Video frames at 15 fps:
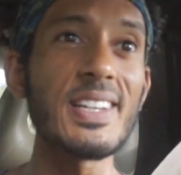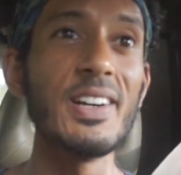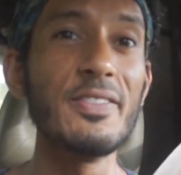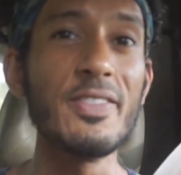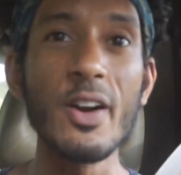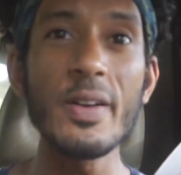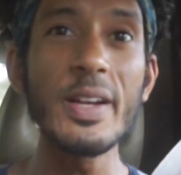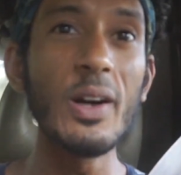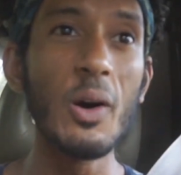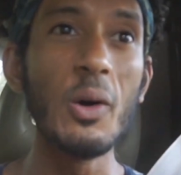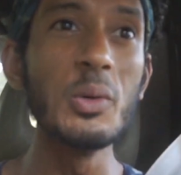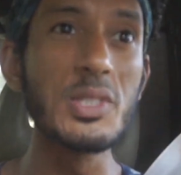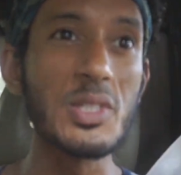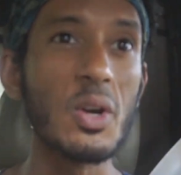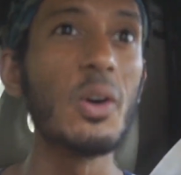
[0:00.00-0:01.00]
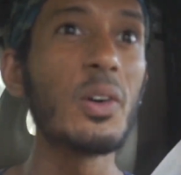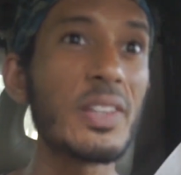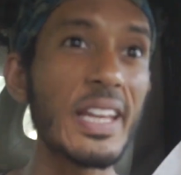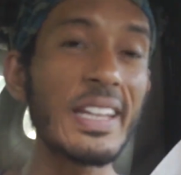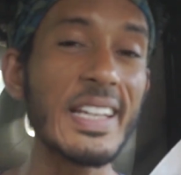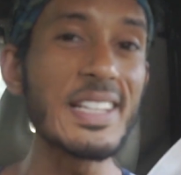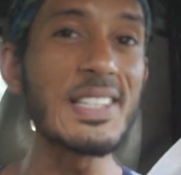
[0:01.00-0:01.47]
a very old dog
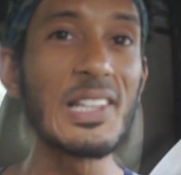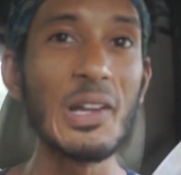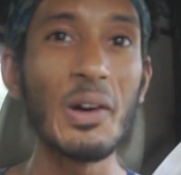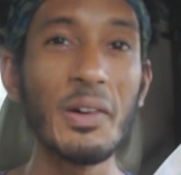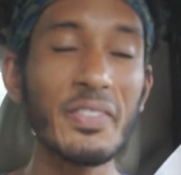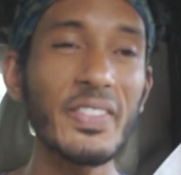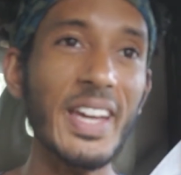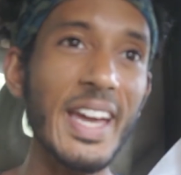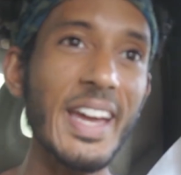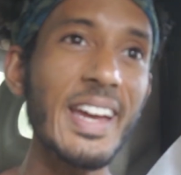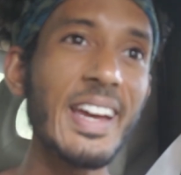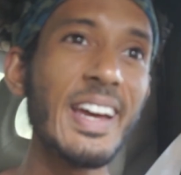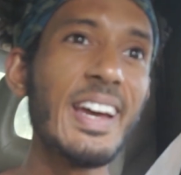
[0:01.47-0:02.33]
that needs a lot of care